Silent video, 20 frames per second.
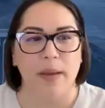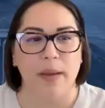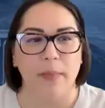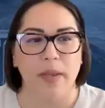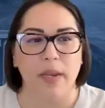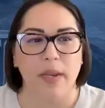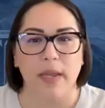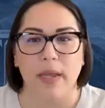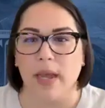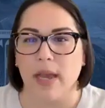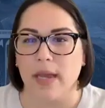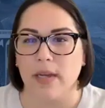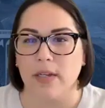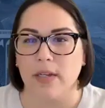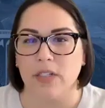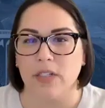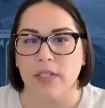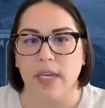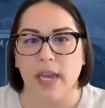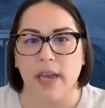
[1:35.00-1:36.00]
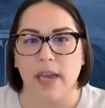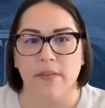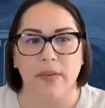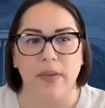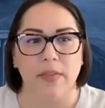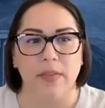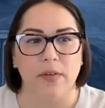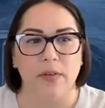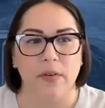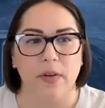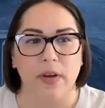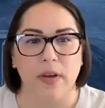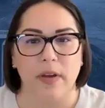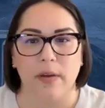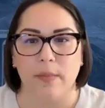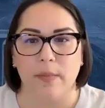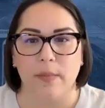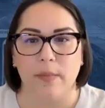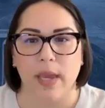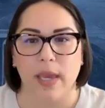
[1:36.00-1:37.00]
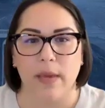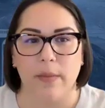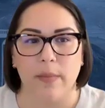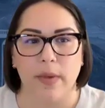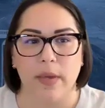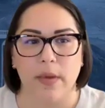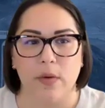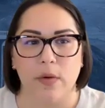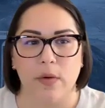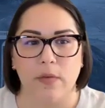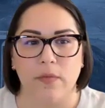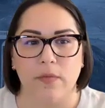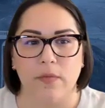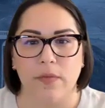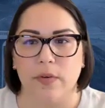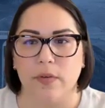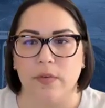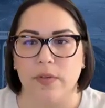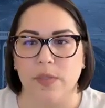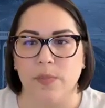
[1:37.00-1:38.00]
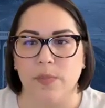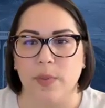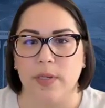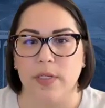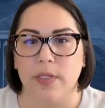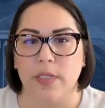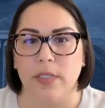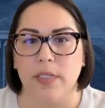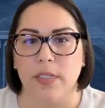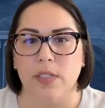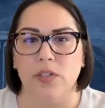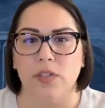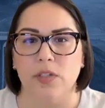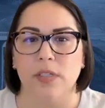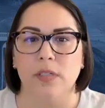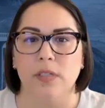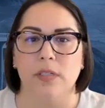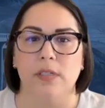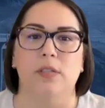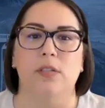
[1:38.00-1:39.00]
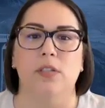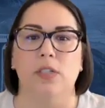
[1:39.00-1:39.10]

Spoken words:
going to actually have either Amy or Phil respond to this, just